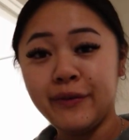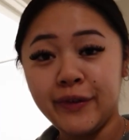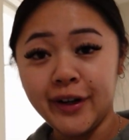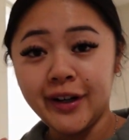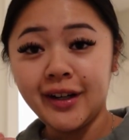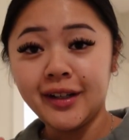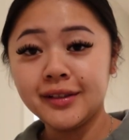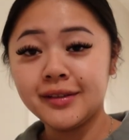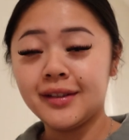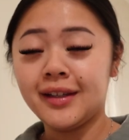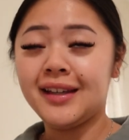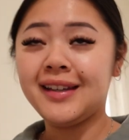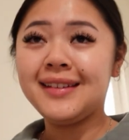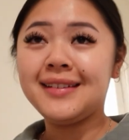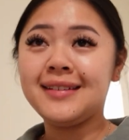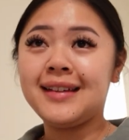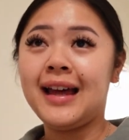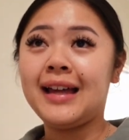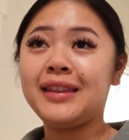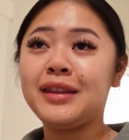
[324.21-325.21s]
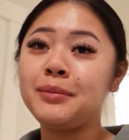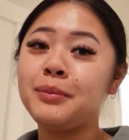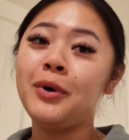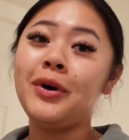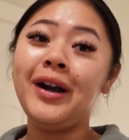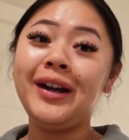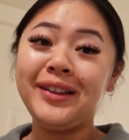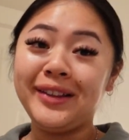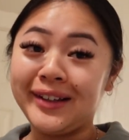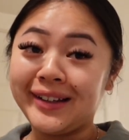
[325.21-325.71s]
verdict is that the
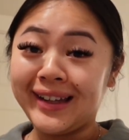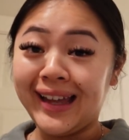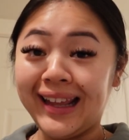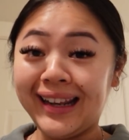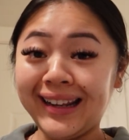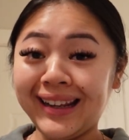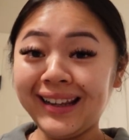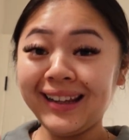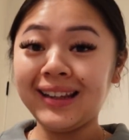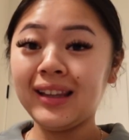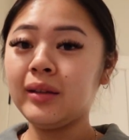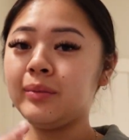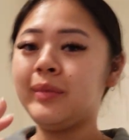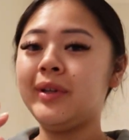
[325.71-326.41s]
more I look at it in the